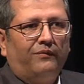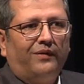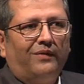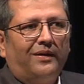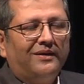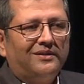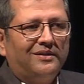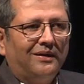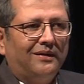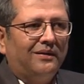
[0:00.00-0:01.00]
already
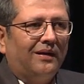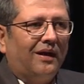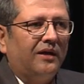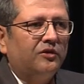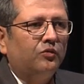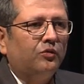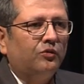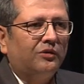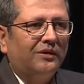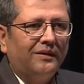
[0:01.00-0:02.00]
seen in the last 2 to
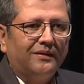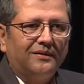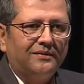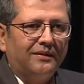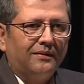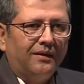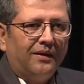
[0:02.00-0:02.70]
3 years that